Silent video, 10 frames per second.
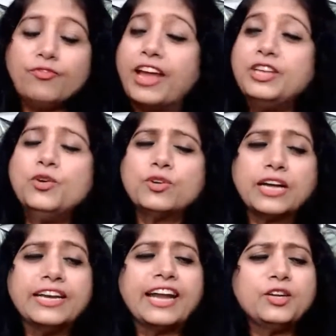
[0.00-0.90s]
When
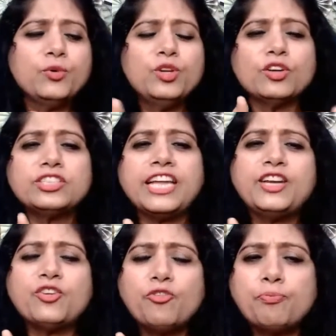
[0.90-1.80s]
you connect to your
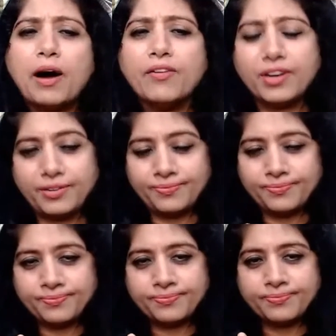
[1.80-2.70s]
state of power,
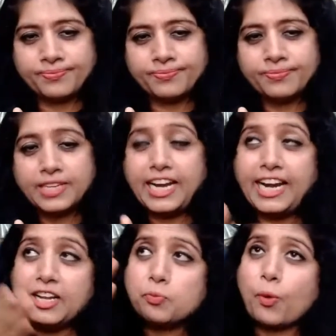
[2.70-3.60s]

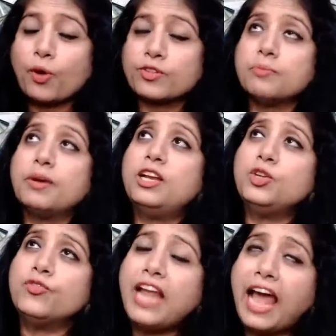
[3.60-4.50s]
it is
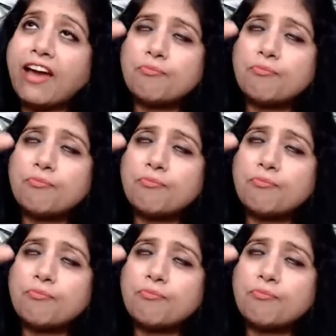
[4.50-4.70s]
possible you will